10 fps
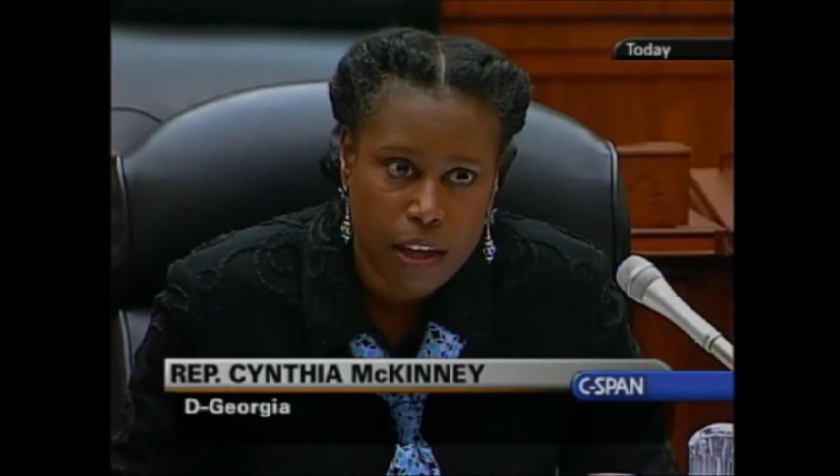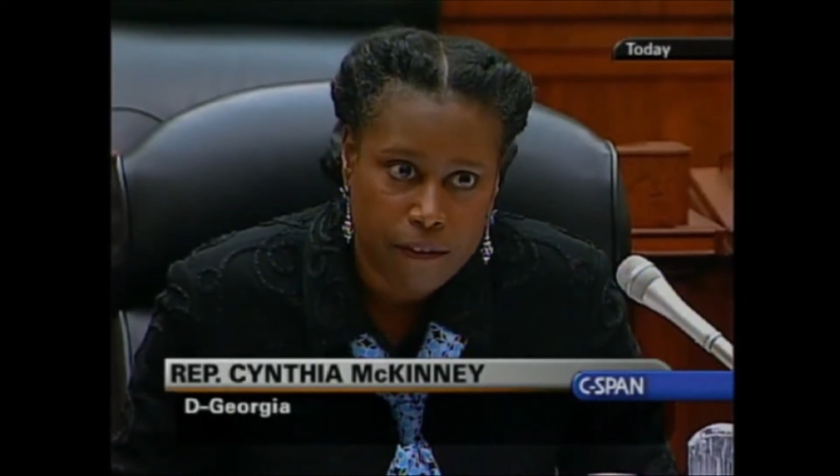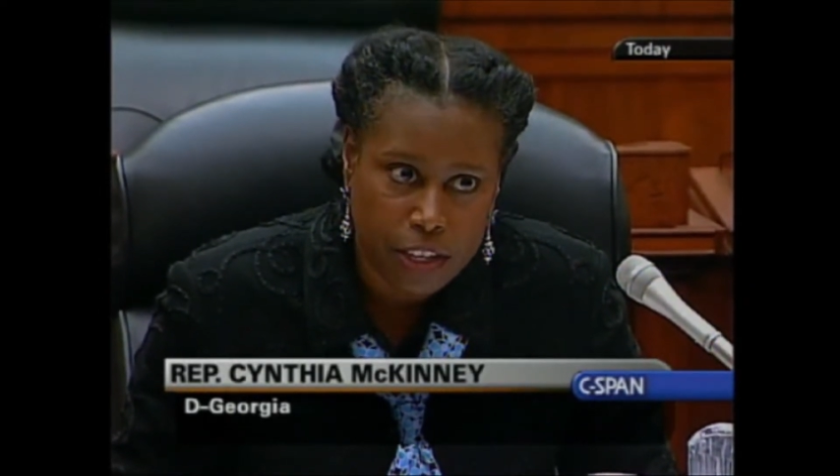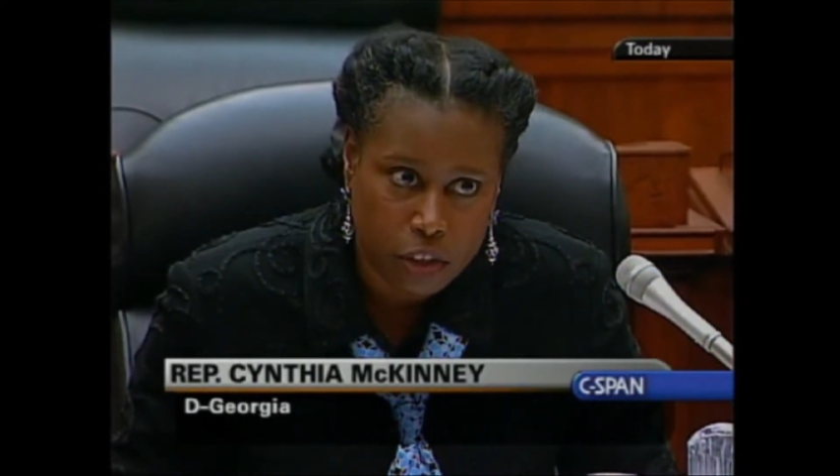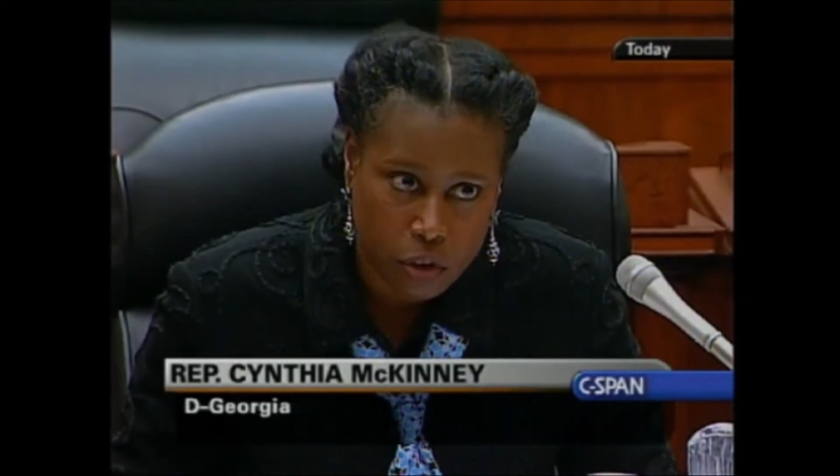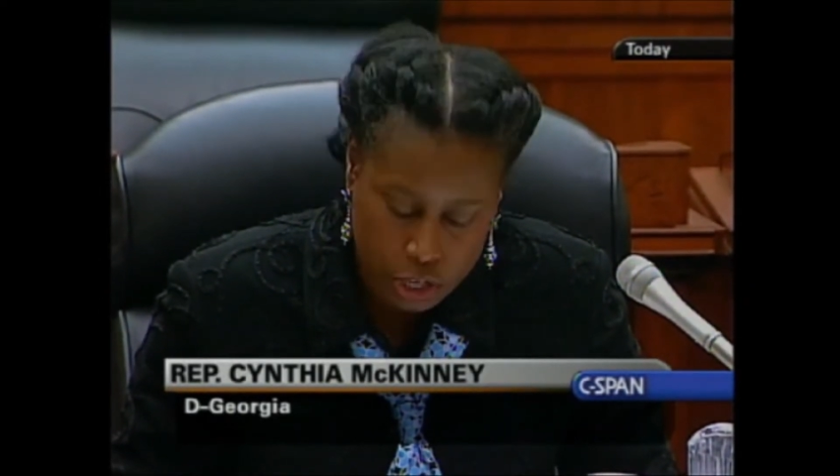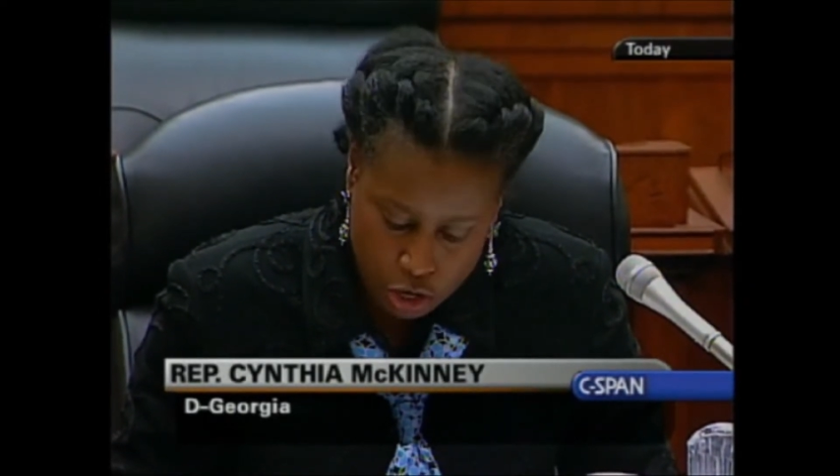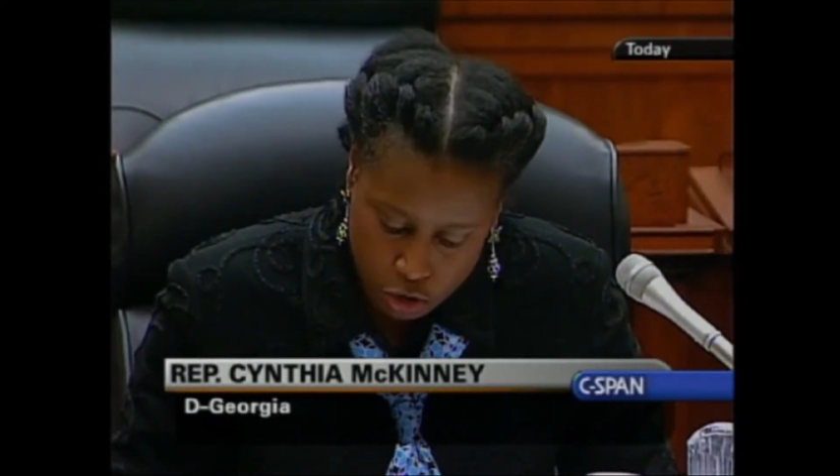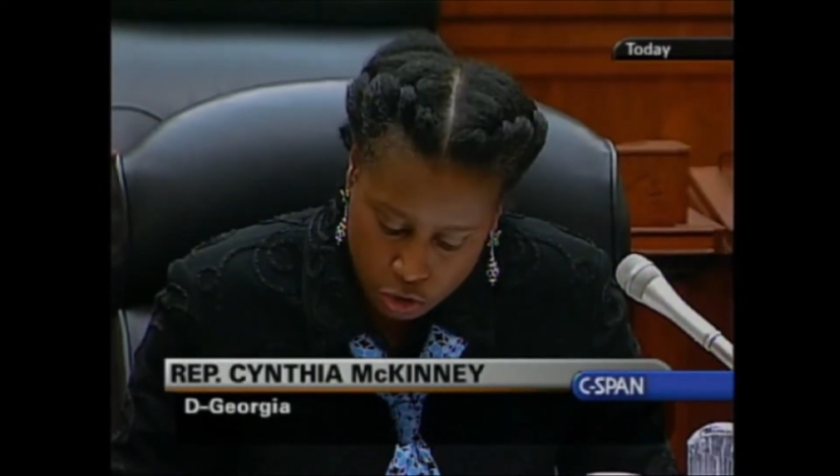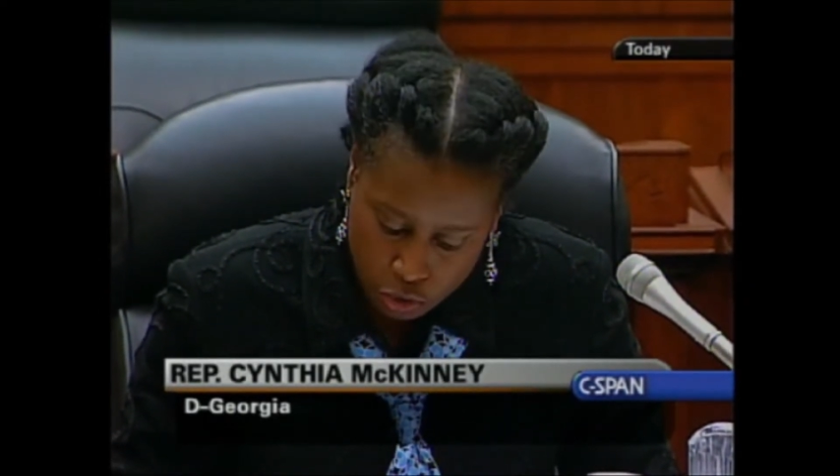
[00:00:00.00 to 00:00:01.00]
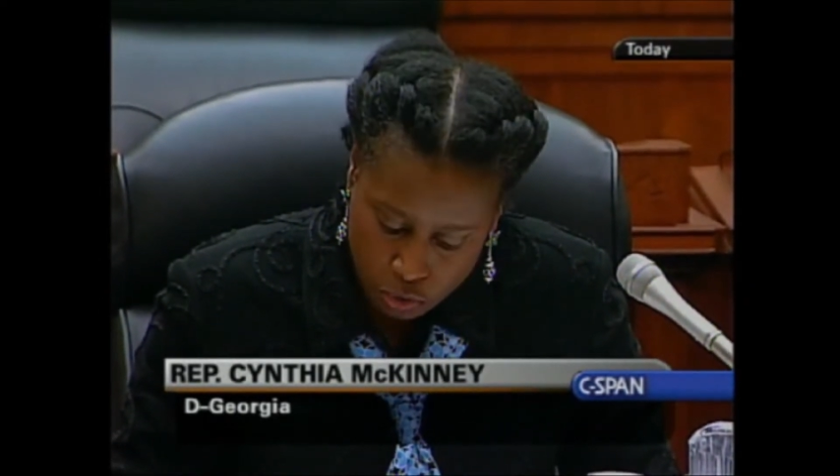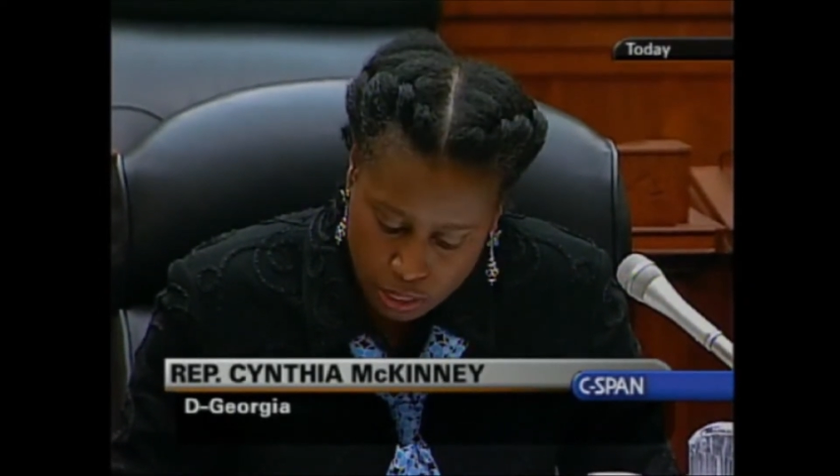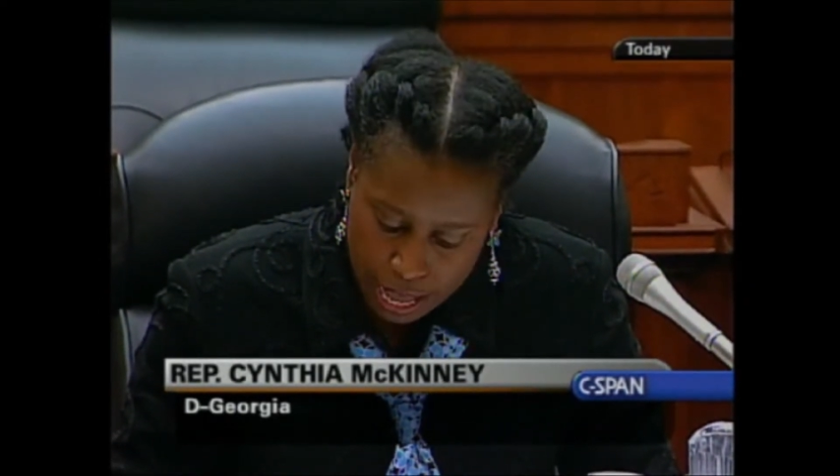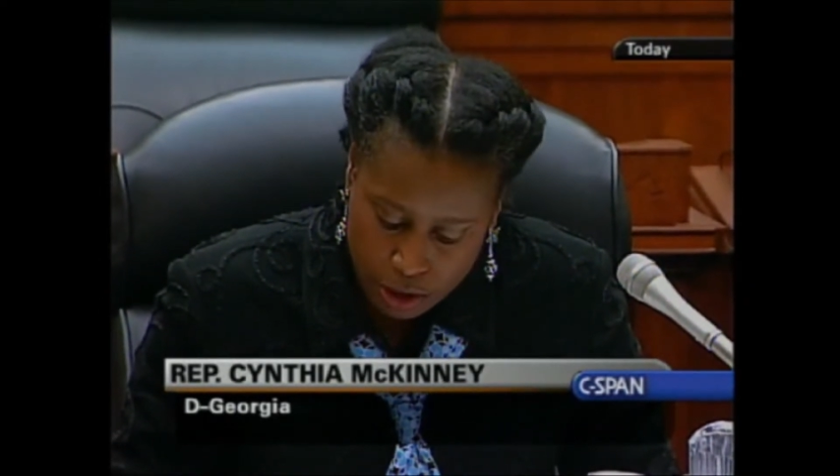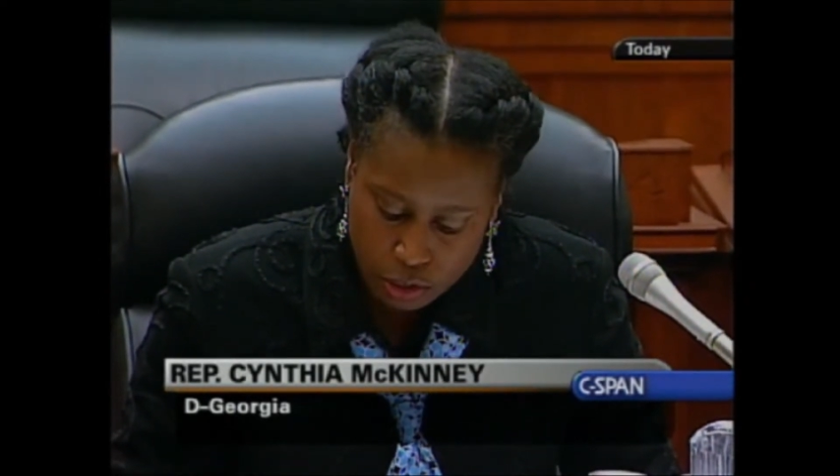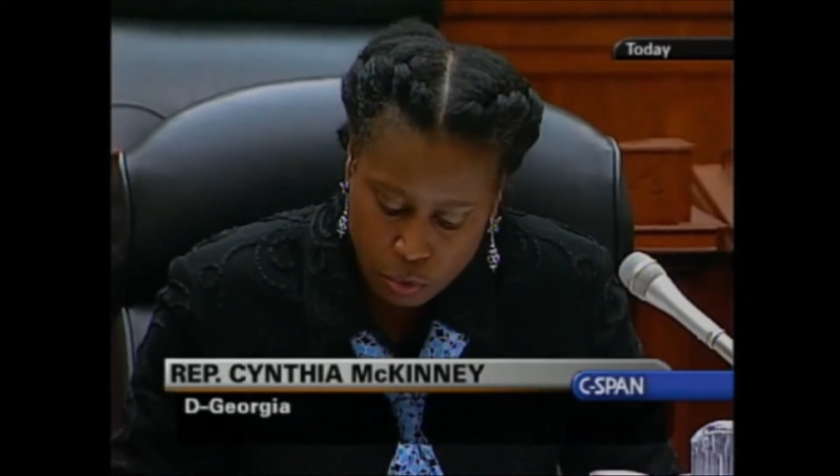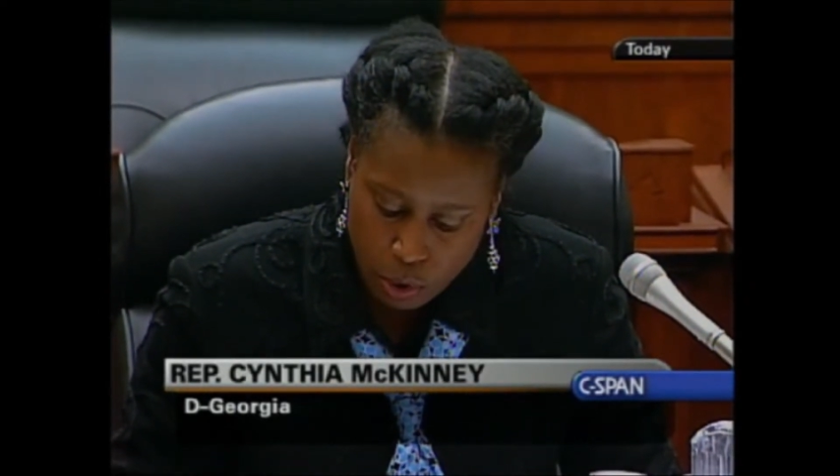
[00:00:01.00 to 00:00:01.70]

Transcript: Fiscal year two thousand,